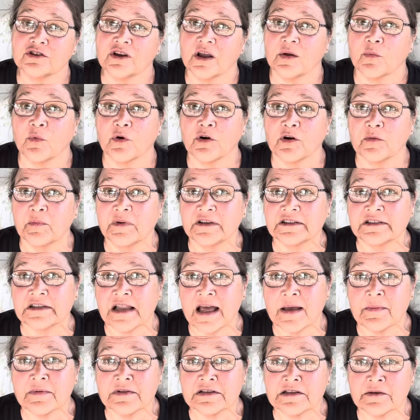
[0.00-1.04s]
and we're going to be
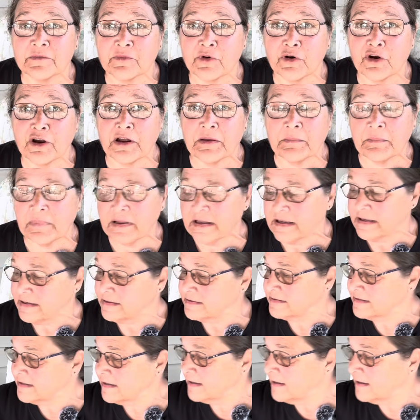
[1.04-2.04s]
snapping some green beans.